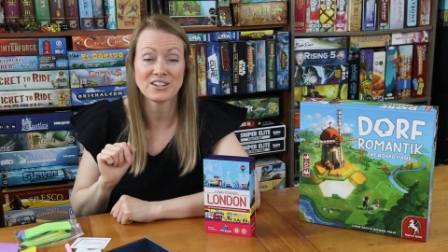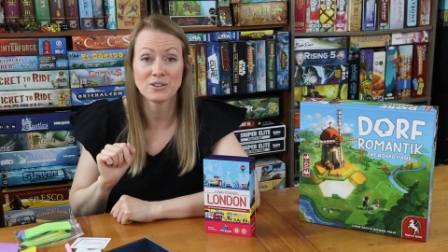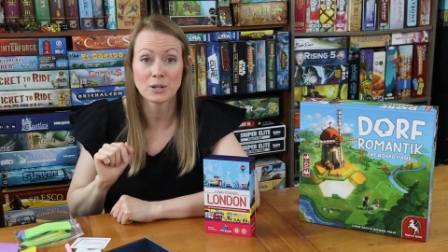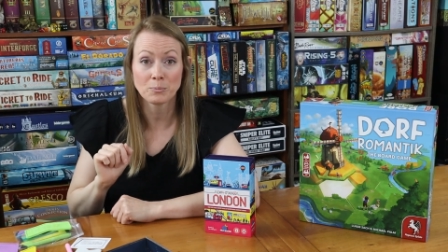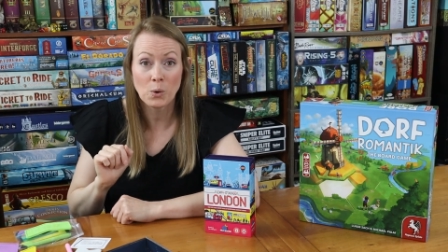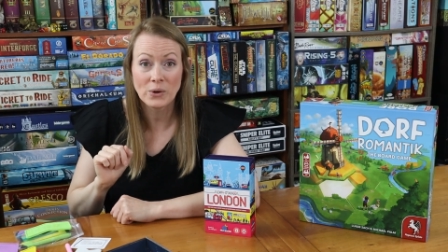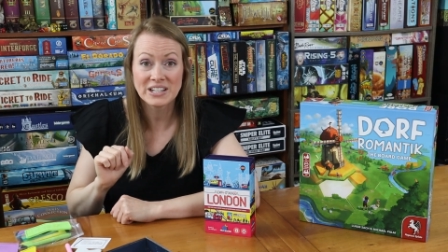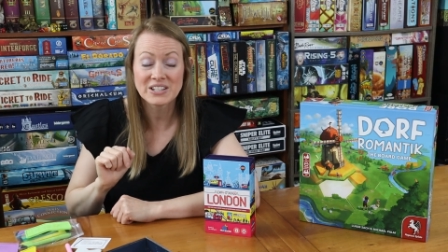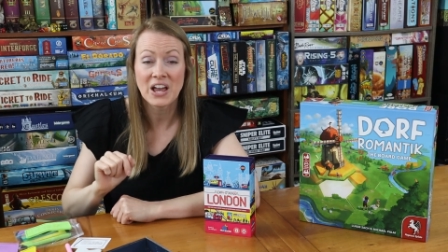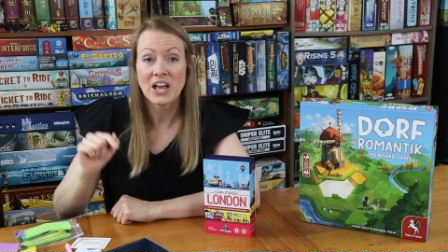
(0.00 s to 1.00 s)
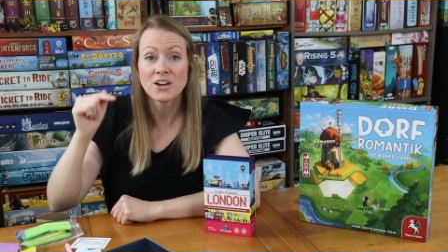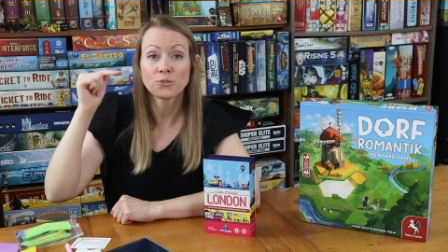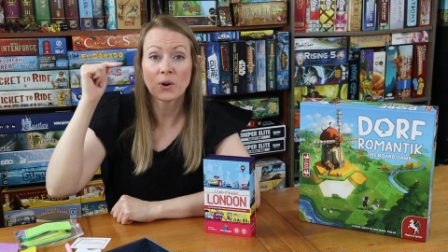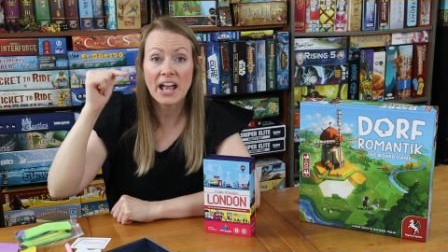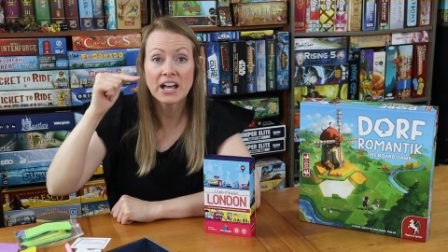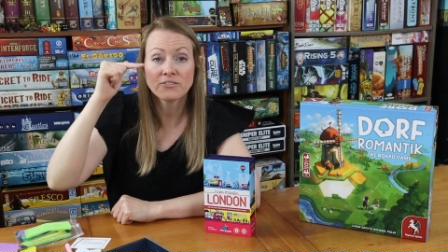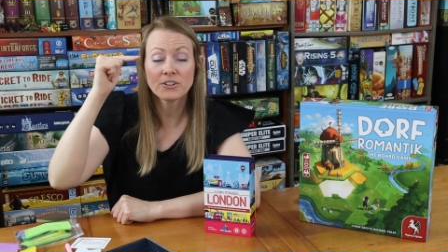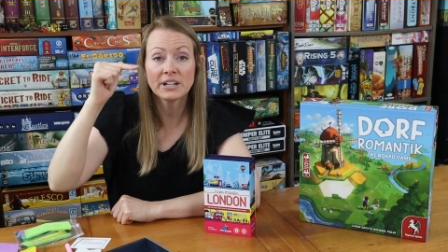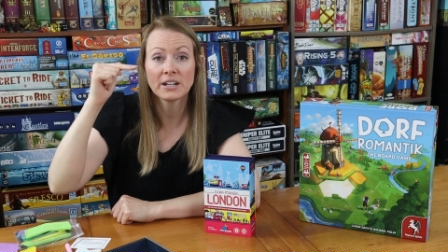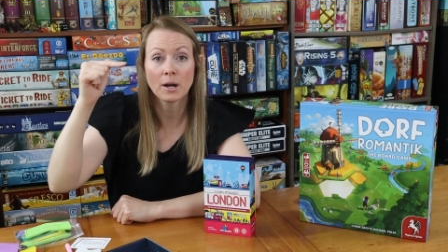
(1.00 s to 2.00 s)
And you get a point for
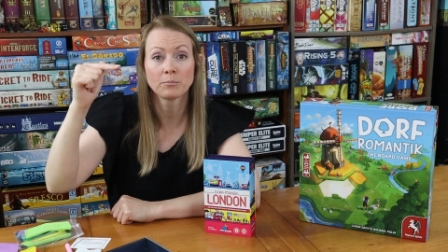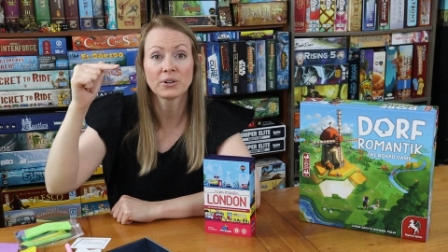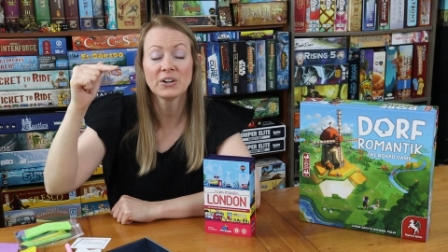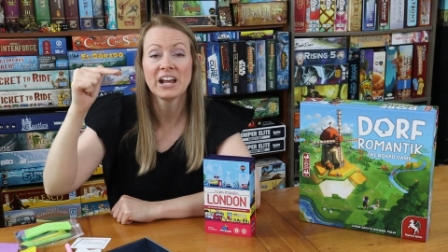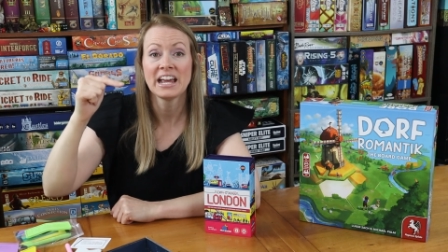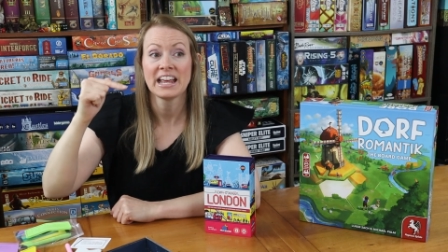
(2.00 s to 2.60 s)
every number